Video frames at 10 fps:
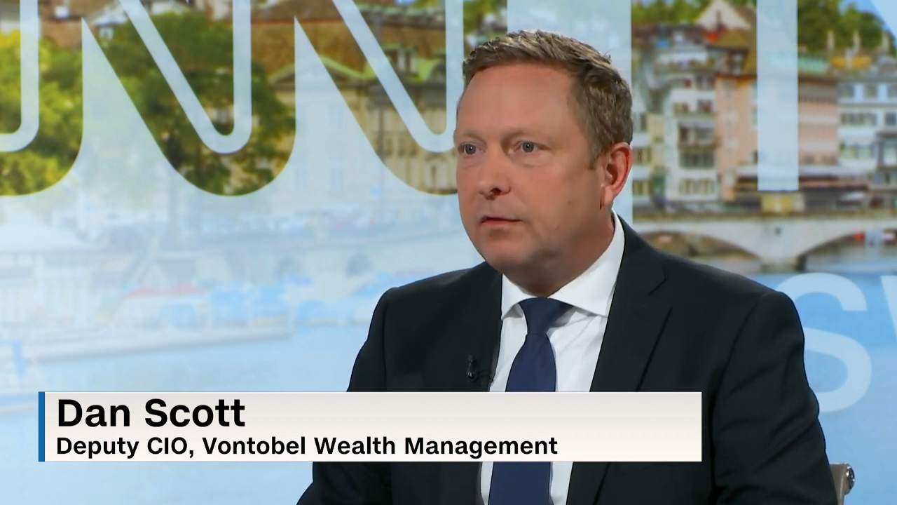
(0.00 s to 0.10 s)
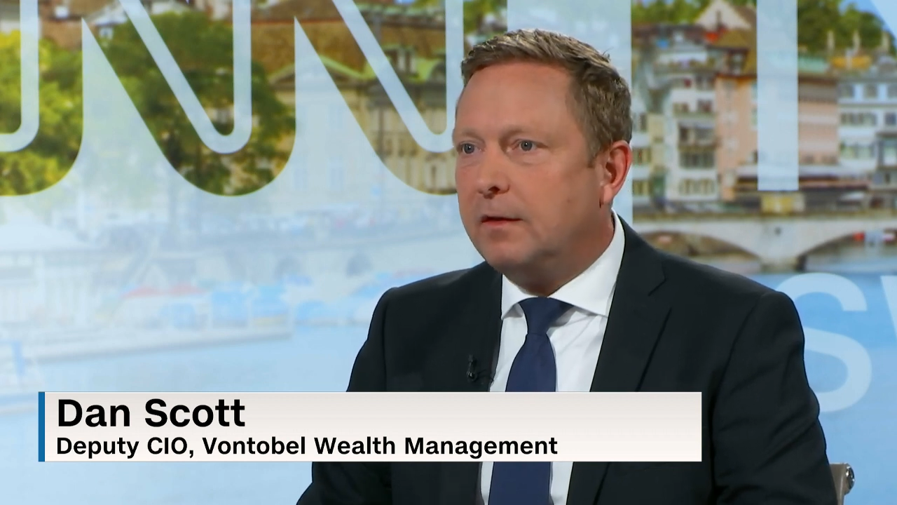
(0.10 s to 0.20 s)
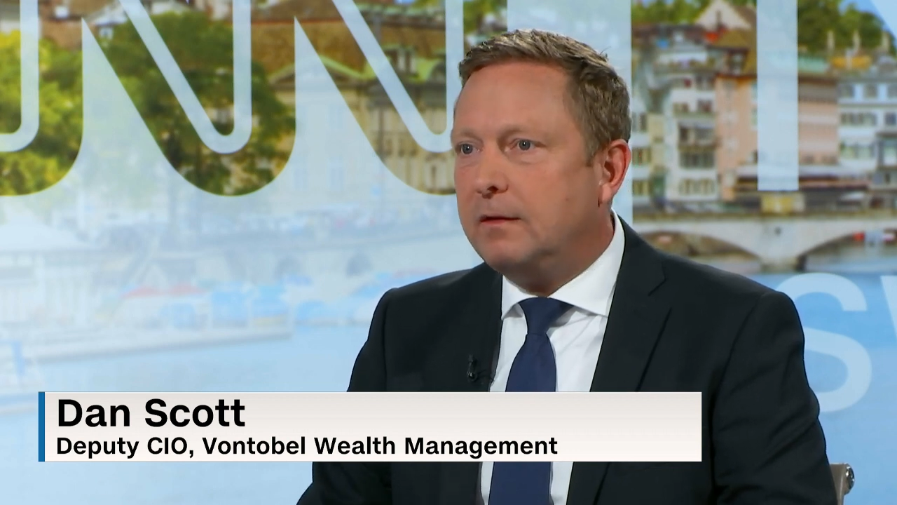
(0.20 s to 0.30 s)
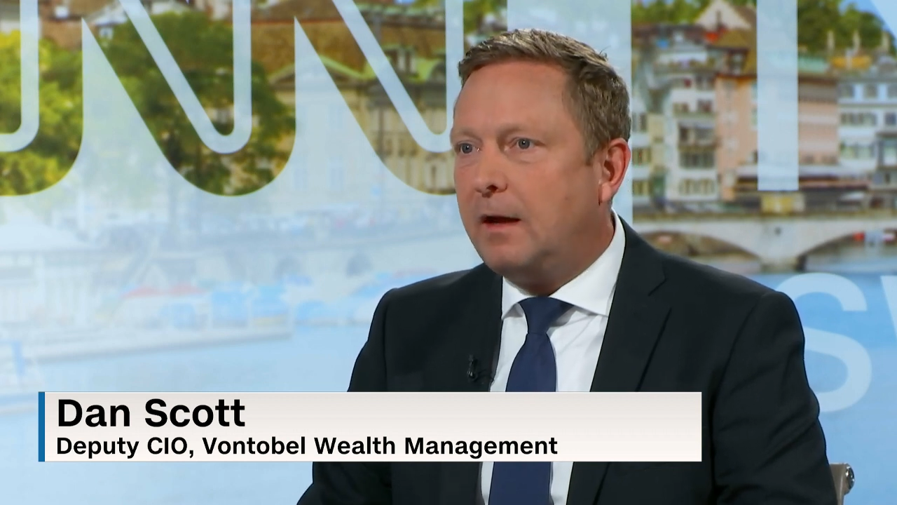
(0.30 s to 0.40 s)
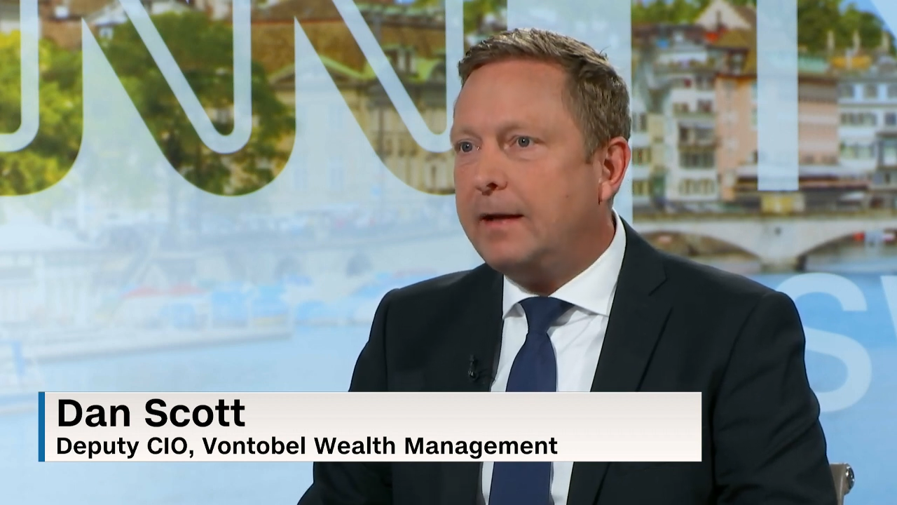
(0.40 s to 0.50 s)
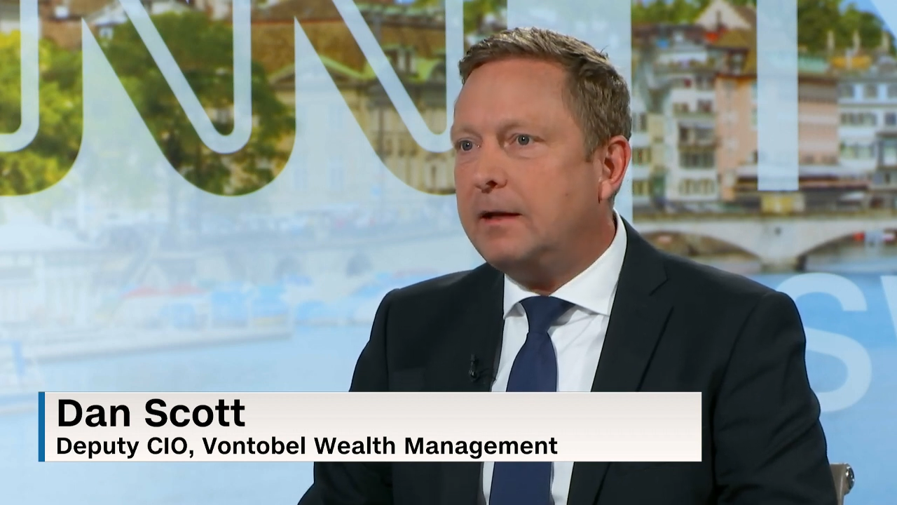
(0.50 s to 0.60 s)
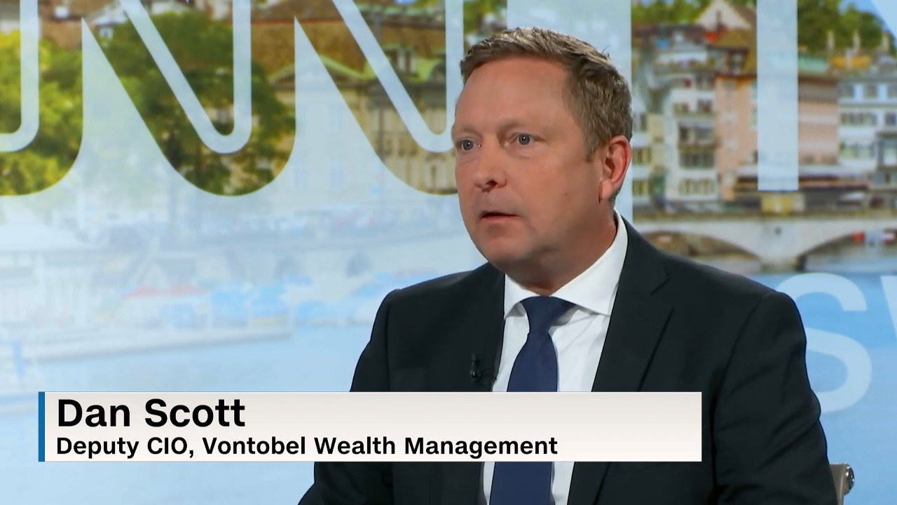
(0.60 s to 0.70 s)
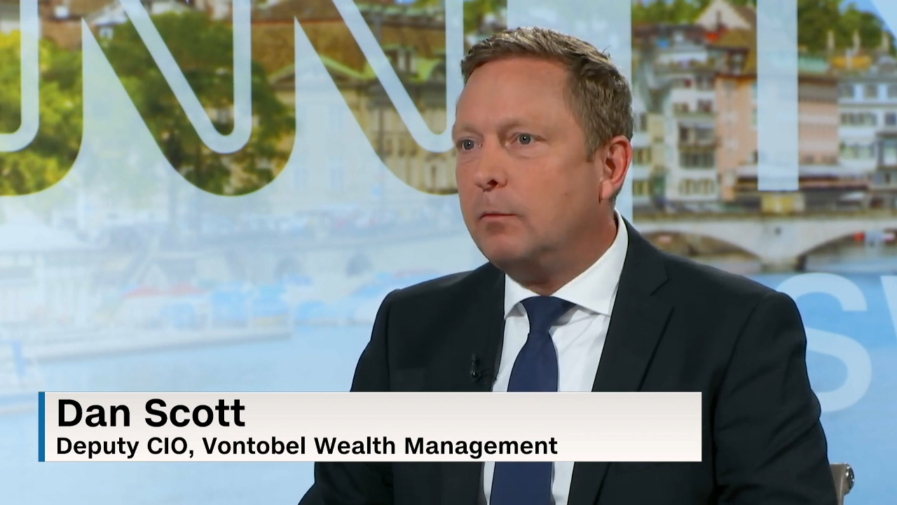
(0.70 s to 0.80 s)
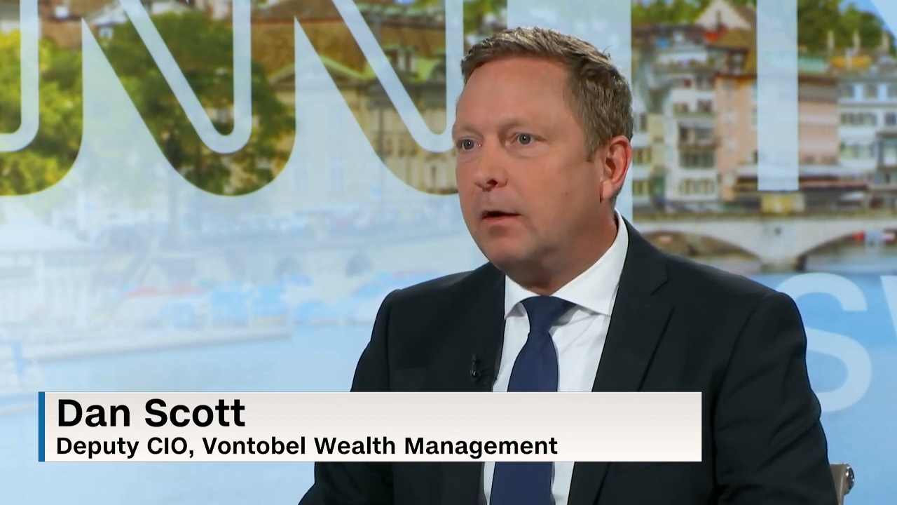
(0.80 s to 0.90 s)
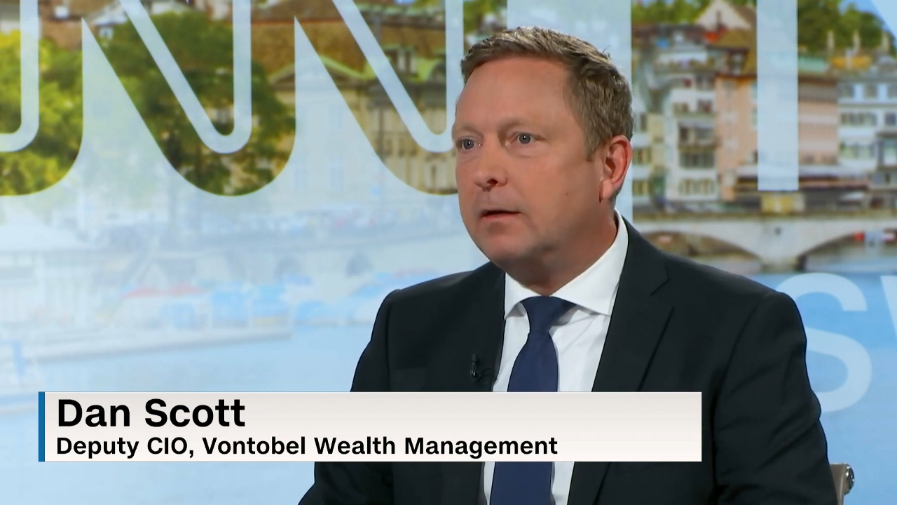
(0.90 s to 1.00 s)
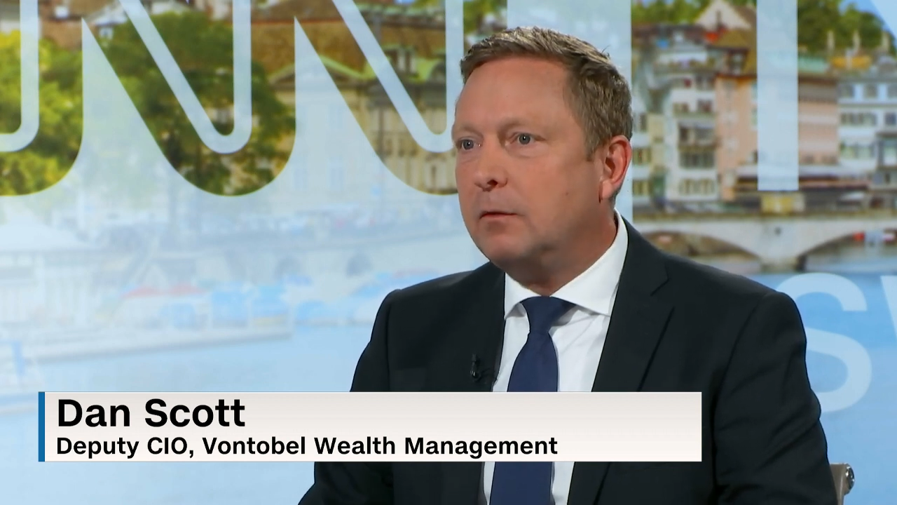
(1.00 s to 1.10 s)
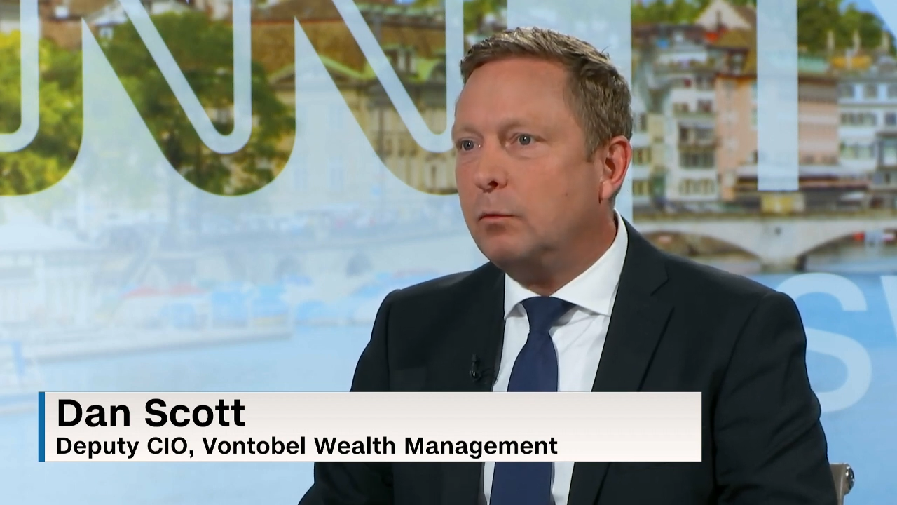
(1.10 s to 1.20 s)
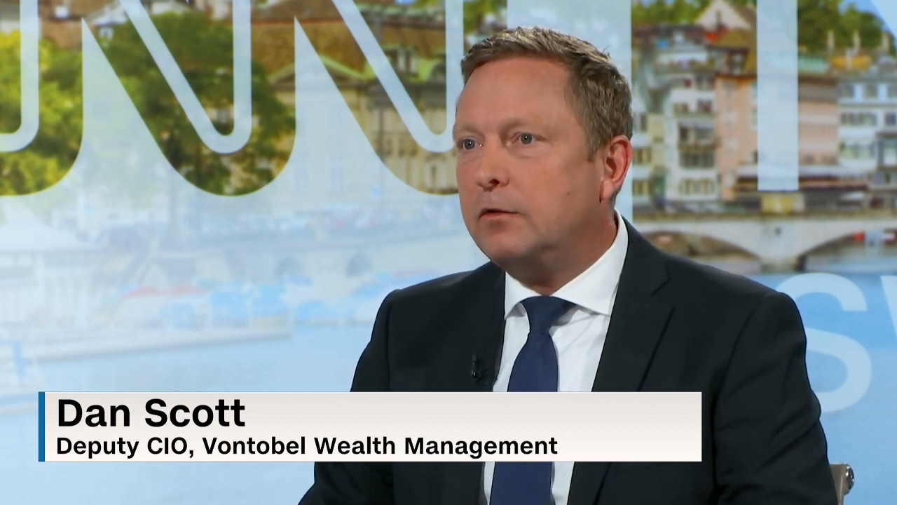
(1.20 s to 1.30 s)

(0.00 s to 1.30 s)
than the eye care market,